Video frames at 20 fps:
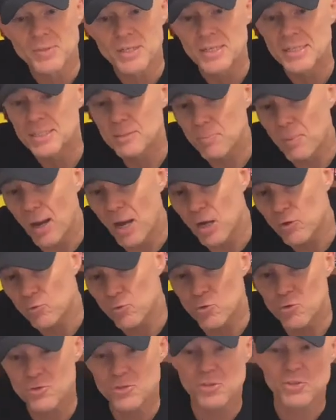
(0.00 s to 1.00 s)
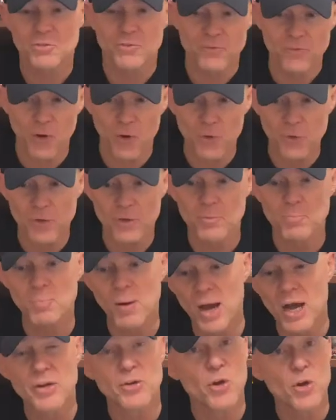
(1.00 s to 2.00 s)
It's part roots folk,
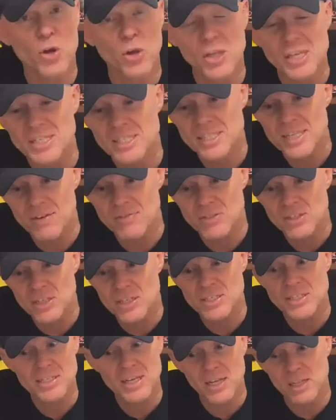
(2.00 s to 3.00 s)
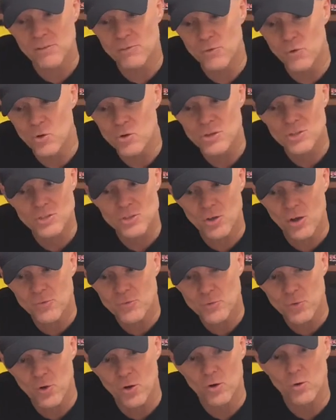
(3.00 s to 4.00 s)
part early 70s California
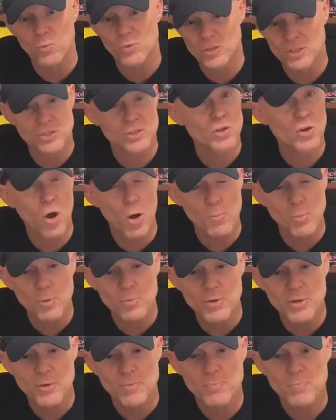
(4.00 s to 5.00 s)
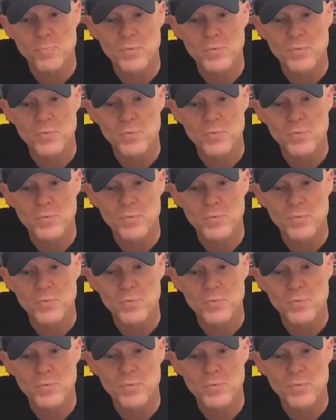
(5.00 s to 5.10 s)
soft rock, which is a compliment.